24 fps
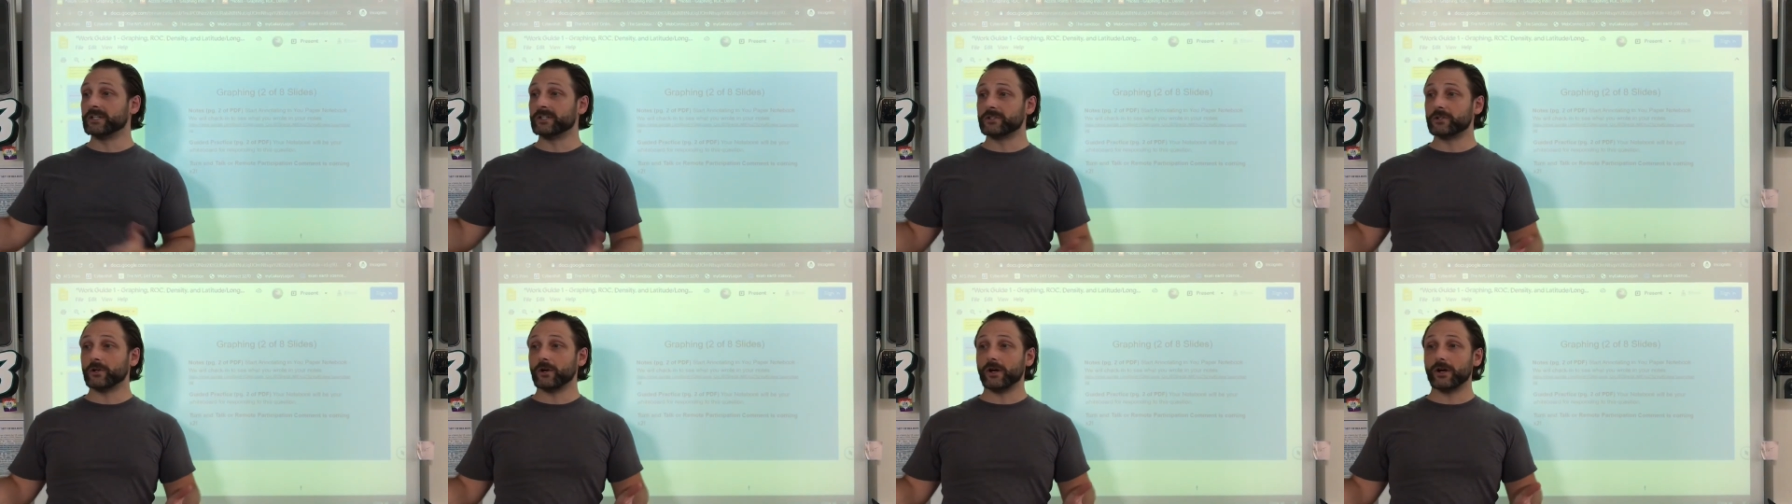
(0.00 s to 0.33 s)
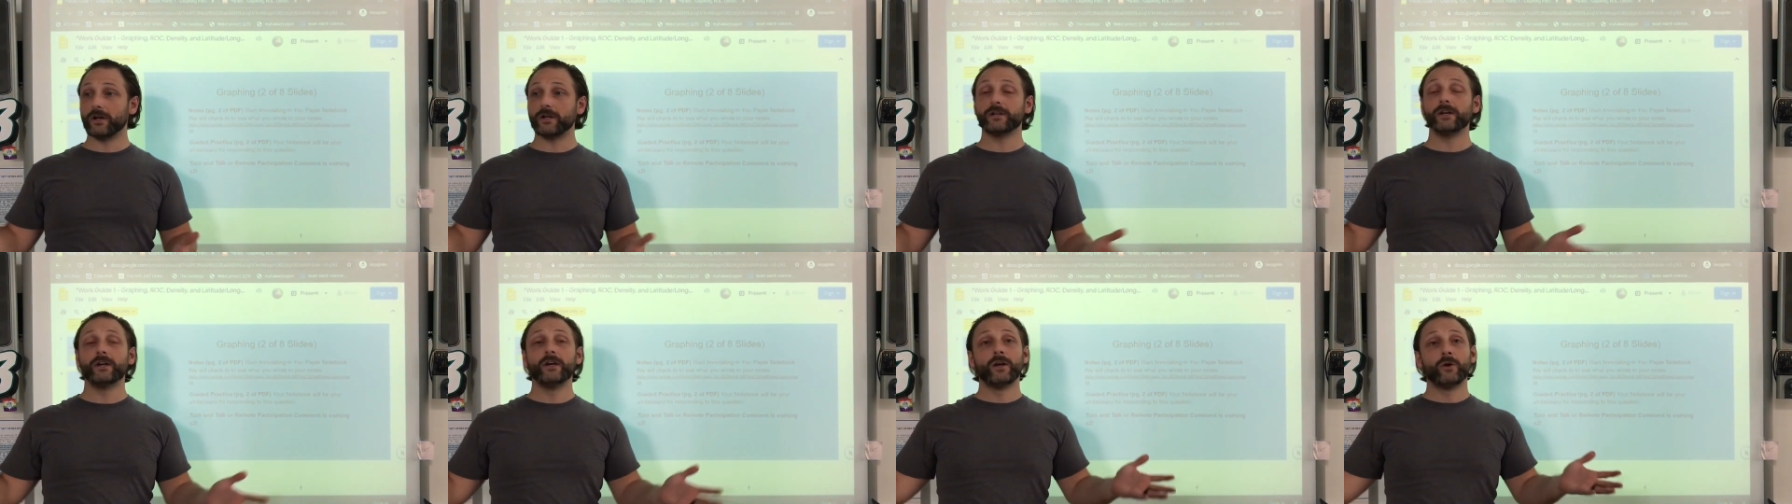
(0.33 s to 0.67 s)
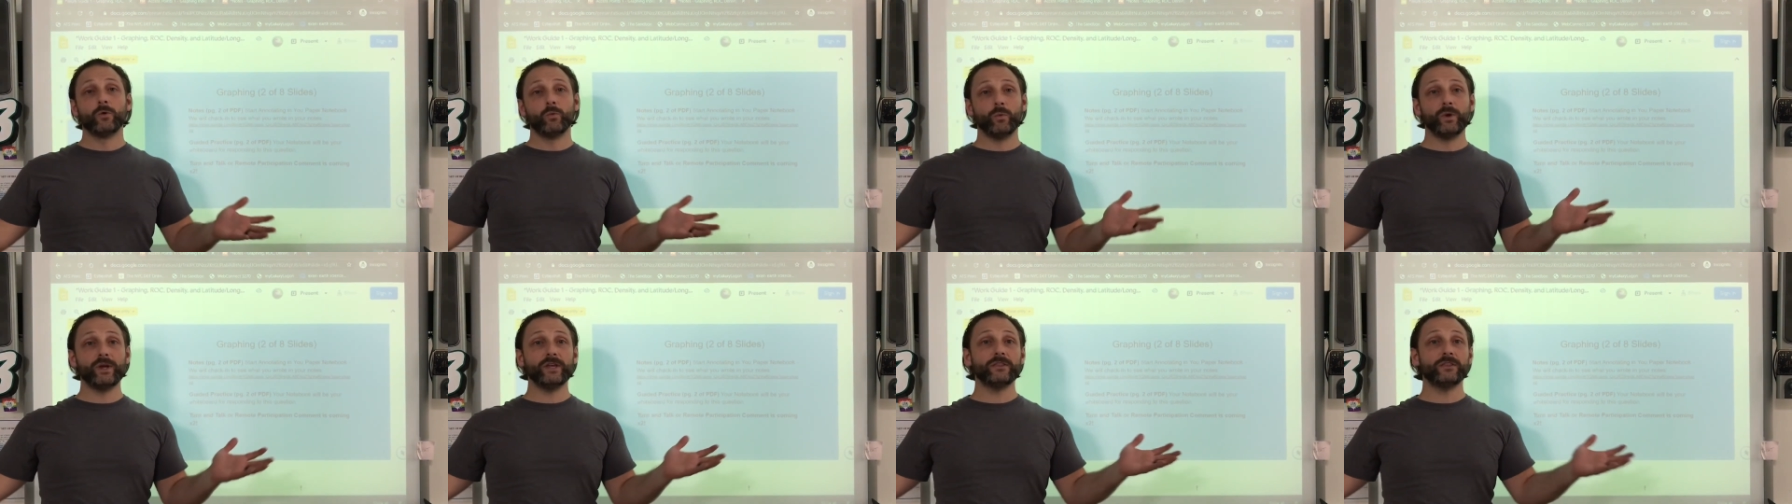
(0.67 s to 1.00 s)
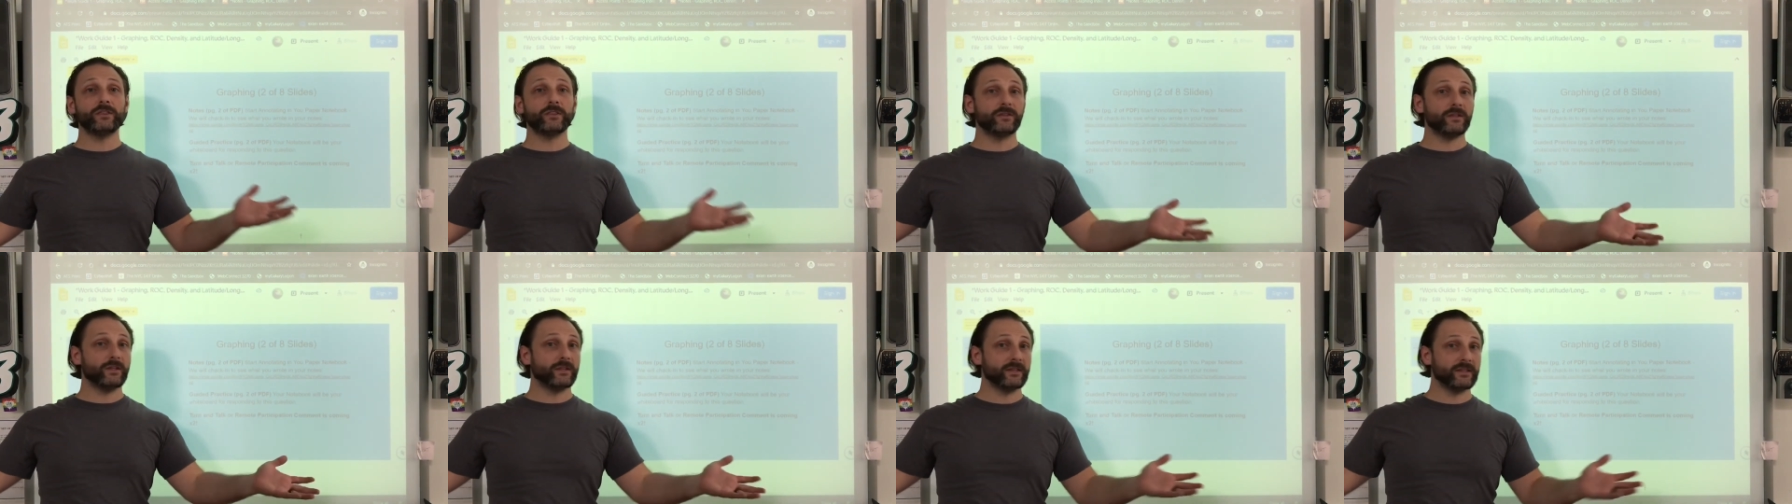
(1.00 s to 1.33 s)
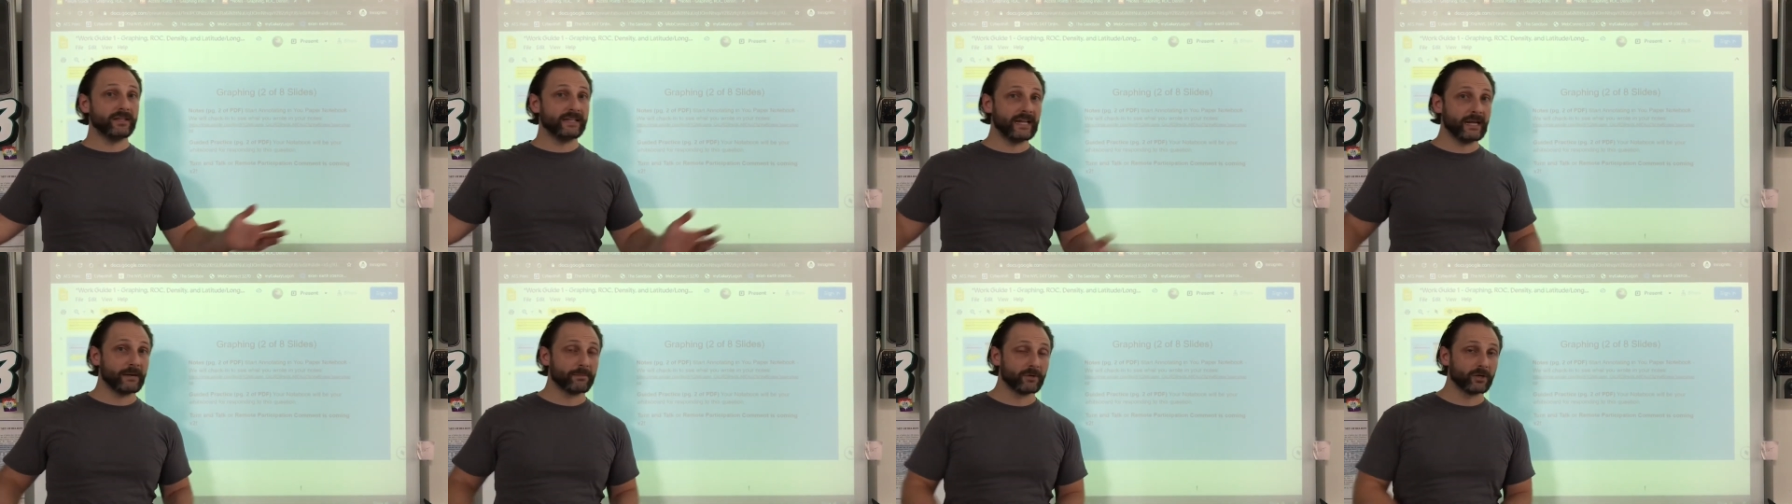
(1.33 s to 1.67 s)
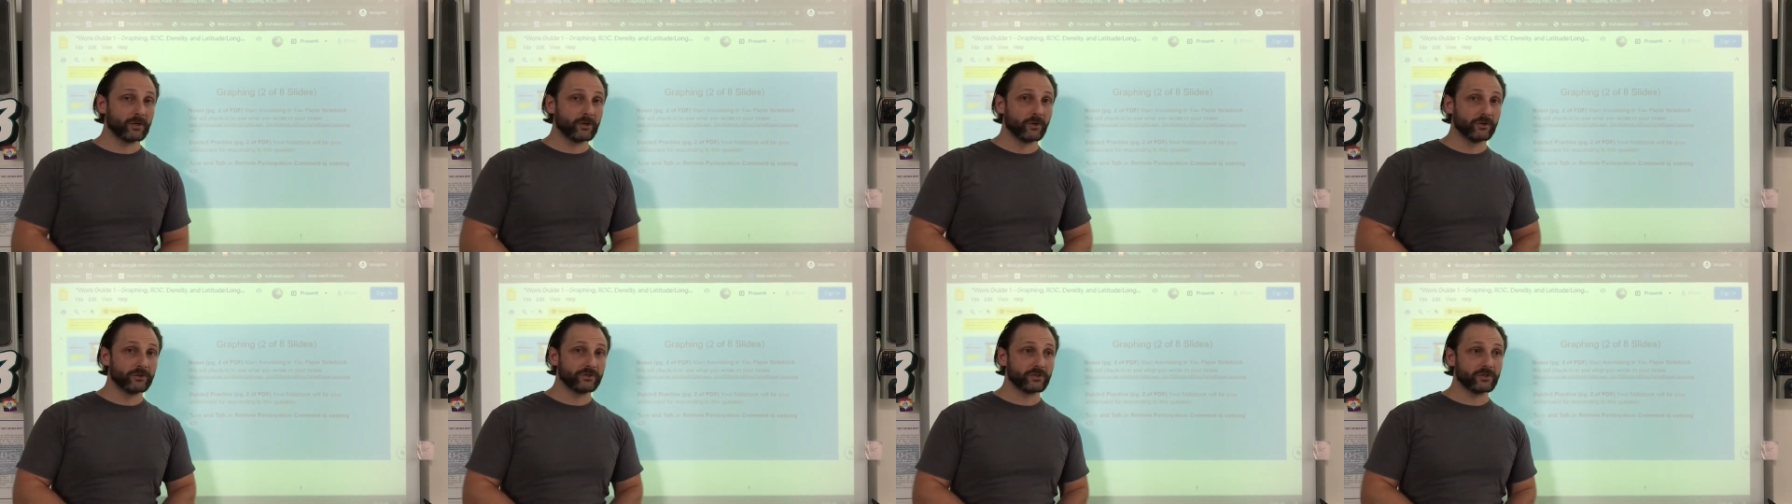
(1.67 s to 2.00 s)
talk with the neighbor
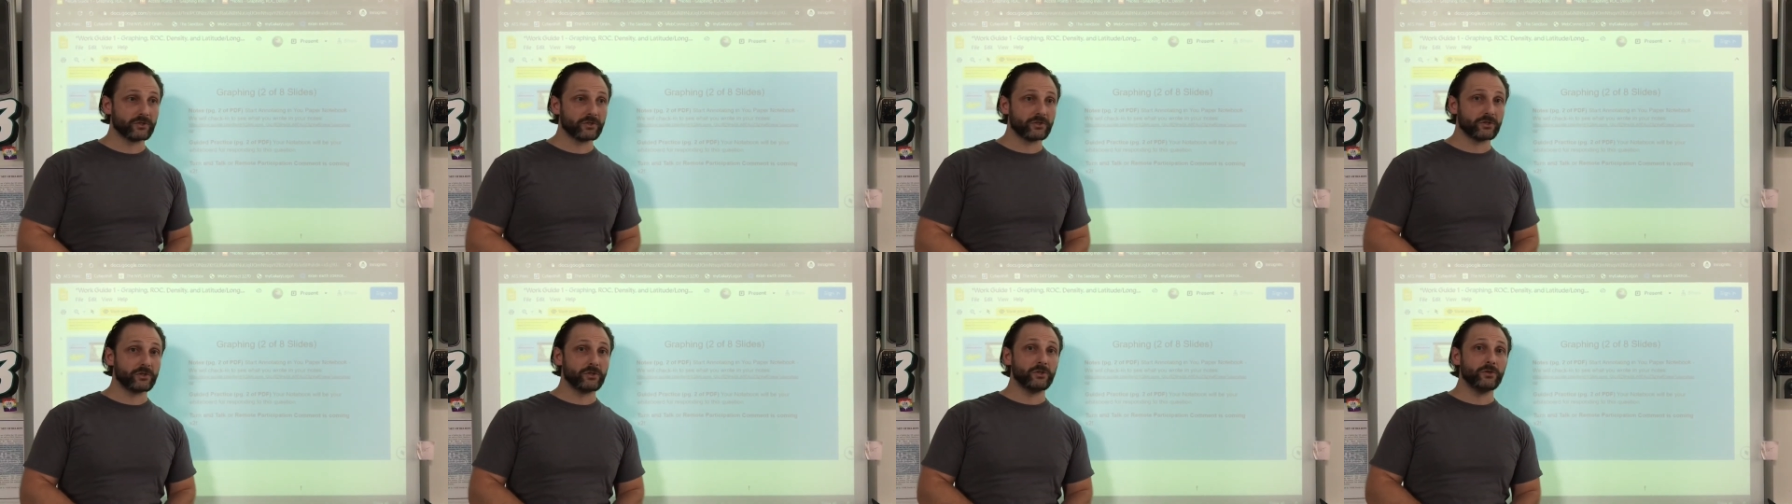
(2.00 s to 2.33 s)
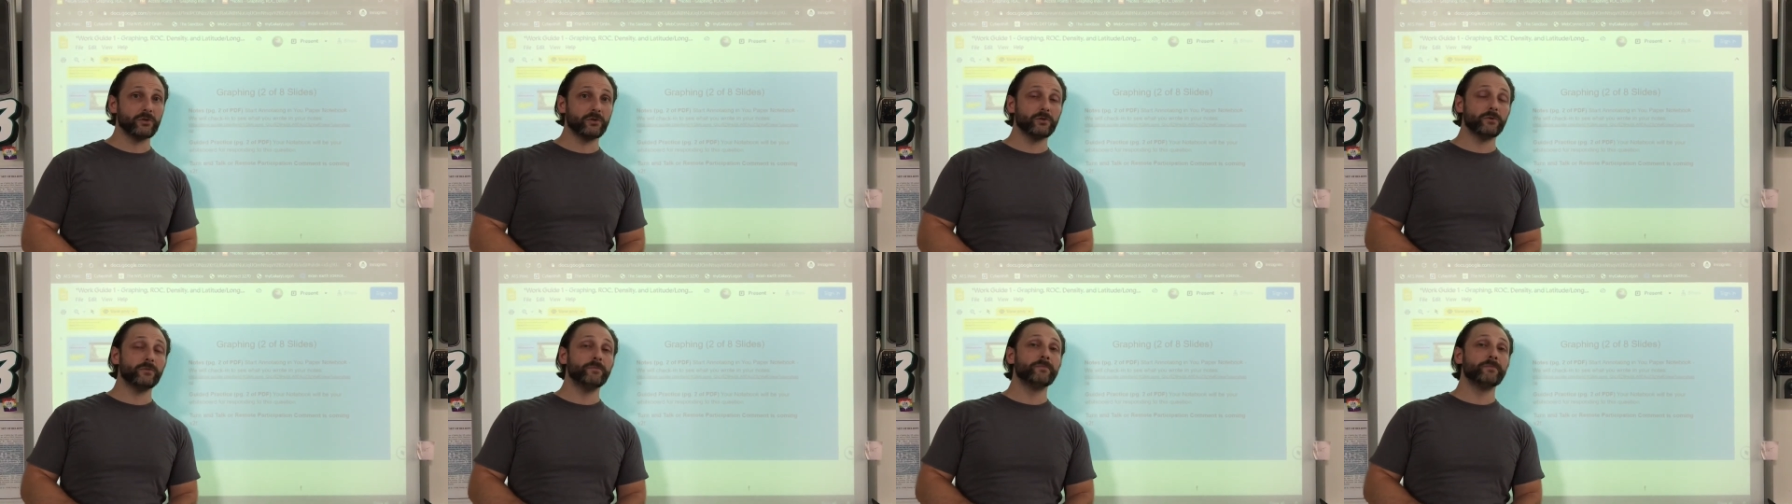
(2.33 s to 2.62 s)
closest to you